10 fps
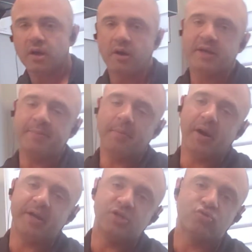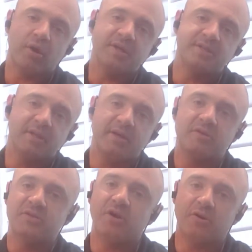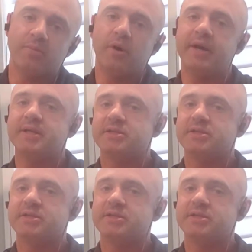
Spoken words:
keep in mind, a drug is a legal term, right?